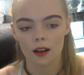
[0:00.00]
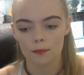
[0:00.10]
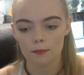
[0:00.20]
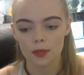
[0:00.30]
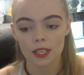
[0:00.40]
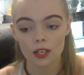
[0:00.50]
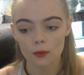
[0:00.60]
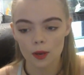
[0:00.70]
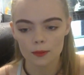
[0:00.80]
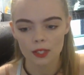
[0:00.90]
beginner
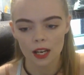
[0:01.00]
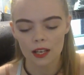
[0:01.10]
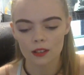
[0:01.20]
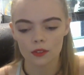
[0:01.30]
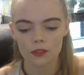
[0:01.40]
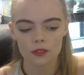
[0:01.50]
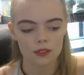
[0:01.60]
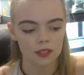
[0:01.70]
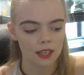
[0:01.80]
reptiles